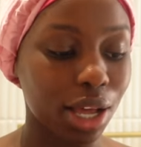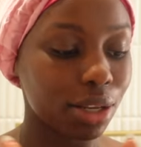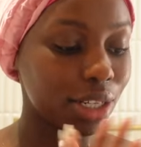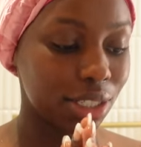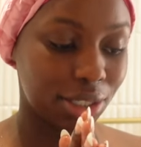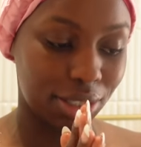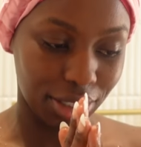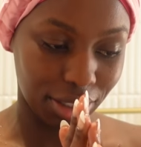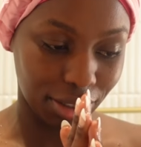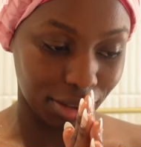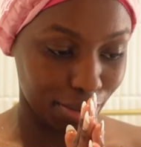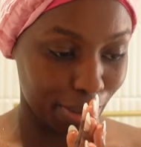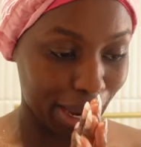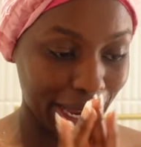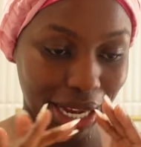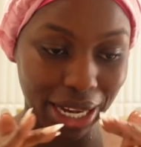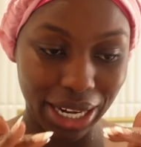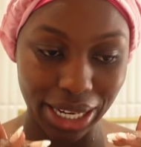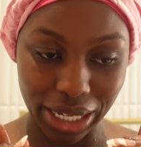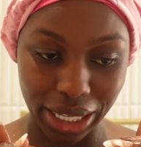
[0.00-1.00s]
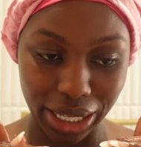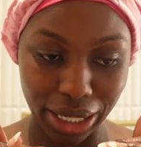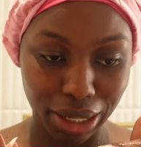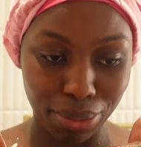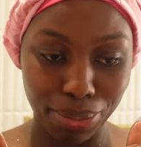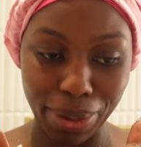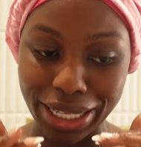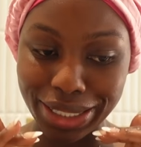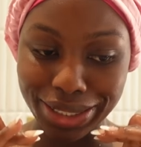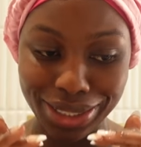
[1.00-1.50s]
Listen, my
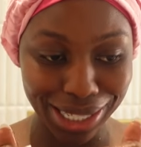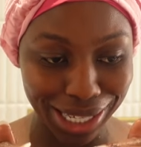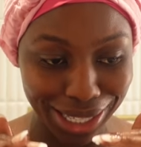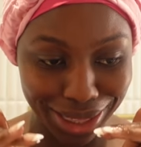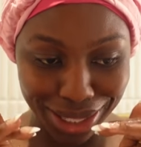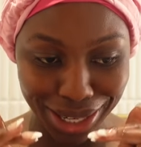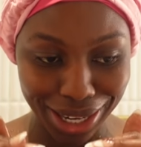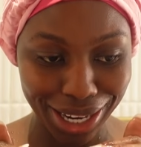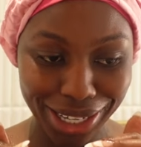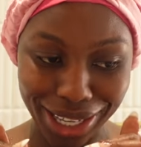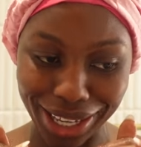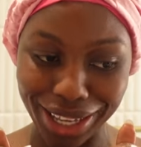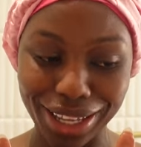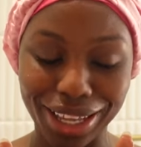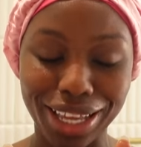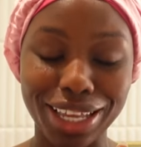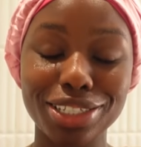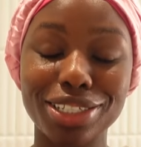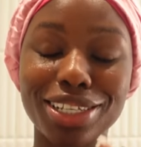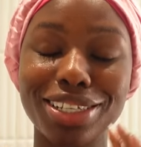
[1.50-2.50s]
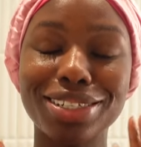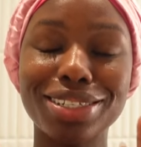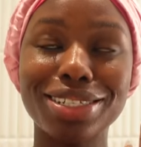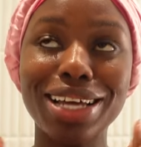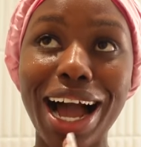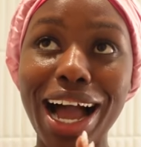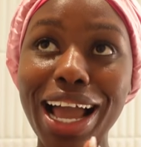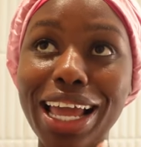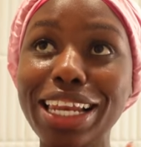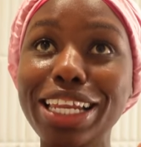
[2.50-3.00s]
teeth clinic is
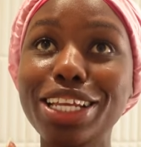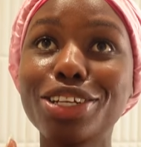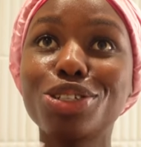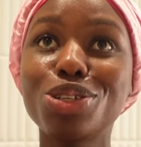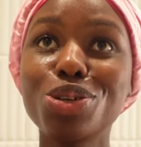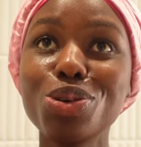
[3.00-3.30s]
entirely